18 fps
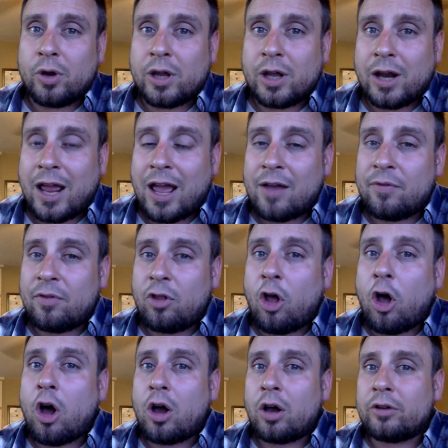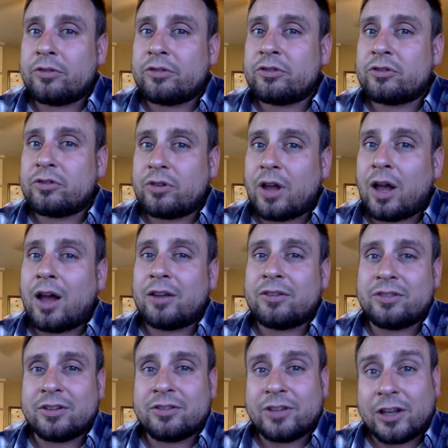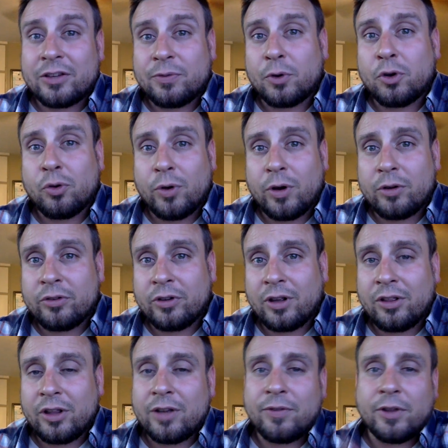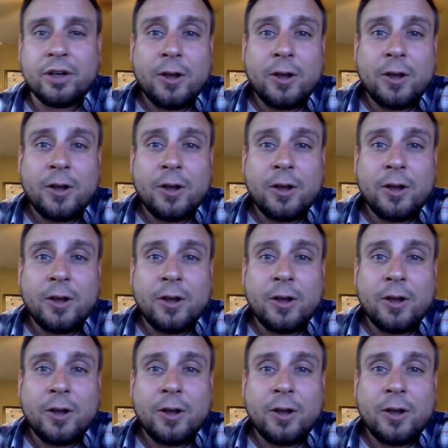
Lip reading: are going to have long, successful careers in Cleveland.